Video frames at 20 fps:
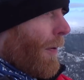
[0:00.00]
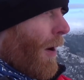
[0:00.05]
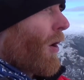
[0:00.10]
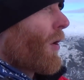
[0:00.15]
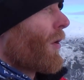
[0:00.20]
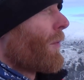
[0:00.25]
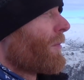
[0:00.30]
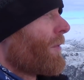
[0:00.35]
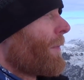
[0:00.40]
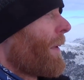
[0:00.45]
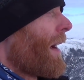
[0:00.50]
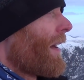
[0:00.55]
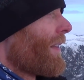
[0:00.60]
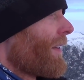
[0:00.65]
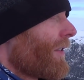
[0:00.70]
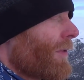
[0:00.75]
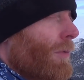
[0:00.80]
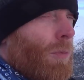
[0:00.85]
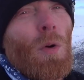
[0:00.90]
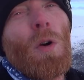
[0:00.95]
poems about
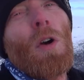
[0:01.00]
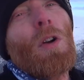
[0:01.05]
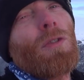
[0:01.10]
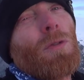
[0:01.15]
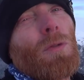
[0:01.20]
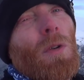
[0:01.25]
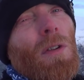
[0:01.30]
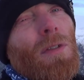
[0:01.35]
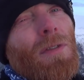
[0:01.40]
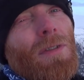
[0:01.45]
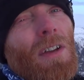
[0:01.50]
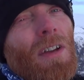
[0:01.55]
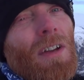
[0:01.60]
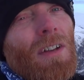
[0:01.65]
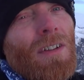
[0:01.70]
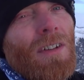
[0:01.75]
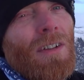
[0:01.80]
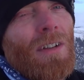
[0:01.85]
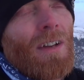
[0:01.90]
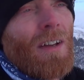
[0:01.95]
this. Wordsworth
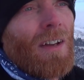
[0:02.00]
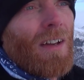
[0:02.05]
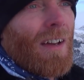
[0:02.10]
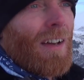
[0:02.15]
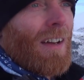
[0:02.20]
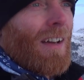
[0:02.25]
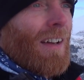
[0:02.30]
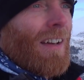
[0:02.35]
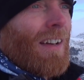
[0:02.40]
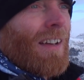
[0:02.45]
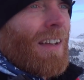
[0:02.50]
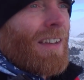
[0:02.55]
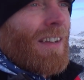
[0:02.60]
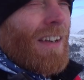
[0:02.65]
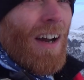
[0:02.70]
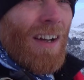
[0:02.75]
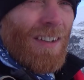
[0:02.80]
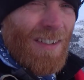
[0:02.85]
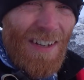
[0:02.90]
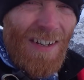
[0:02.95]
did in the
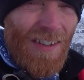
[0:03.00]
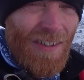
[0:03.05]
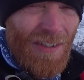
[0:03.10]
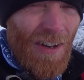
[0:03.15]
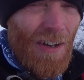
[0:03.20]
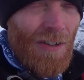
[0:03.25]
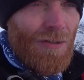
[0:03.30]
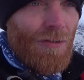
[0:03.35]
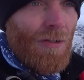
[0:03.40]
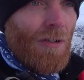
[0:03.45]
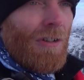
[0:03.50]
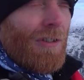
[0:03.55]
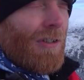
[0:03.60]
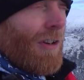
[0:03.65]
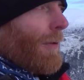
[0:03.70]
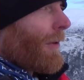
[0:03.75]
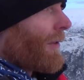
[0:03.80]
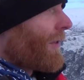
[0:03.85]
19th century. So